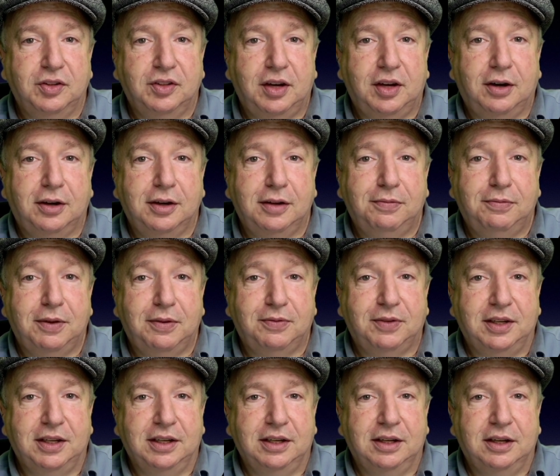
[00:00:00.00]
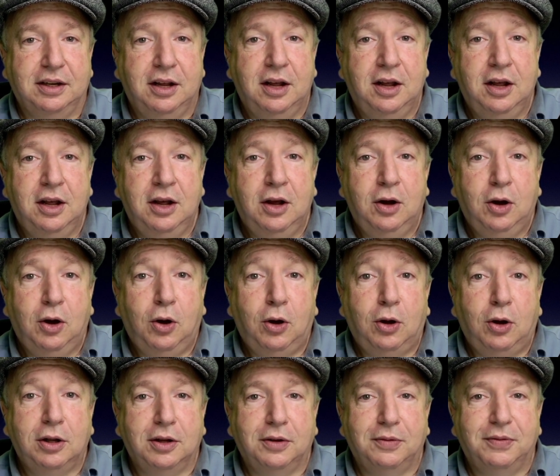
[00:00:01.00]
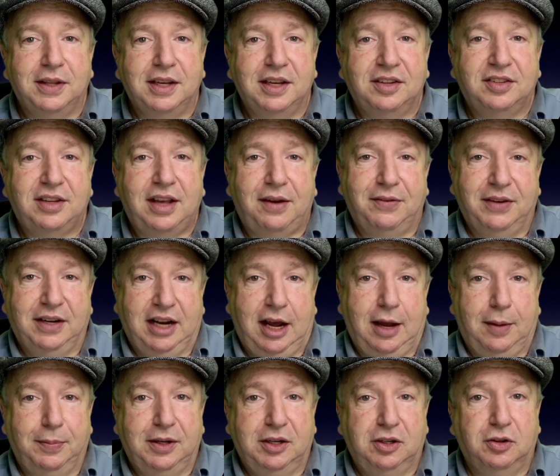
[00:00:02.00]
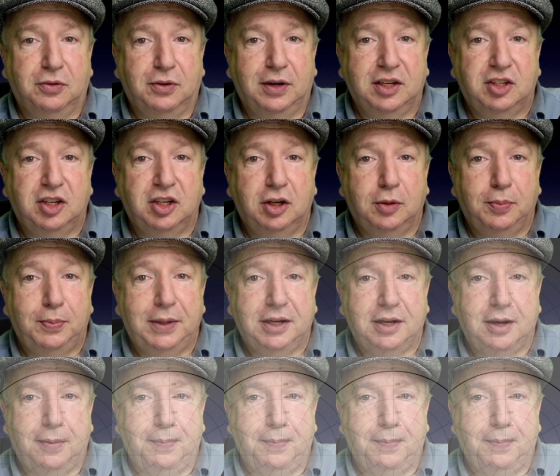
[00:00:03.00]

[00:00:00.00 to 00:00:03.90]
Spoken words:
RE50. All of these have an omnidirectional pickup